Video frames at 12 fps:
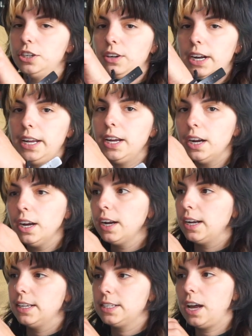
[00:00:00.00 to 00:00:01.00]
right here
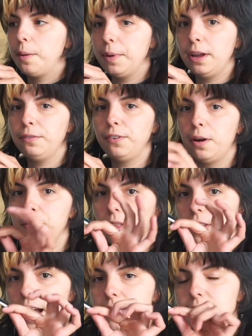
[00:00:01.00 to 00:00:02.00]
is coming from the
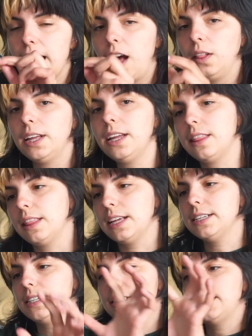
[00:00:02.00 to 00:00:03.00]
last outlet.
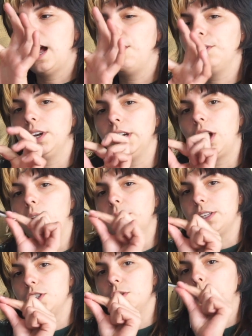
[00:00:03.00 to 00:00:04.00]
This is now gonna go
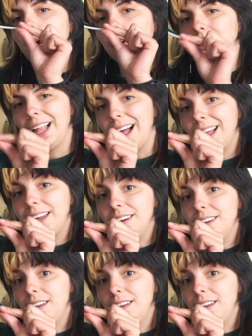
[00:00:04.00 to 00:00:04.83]
into our line,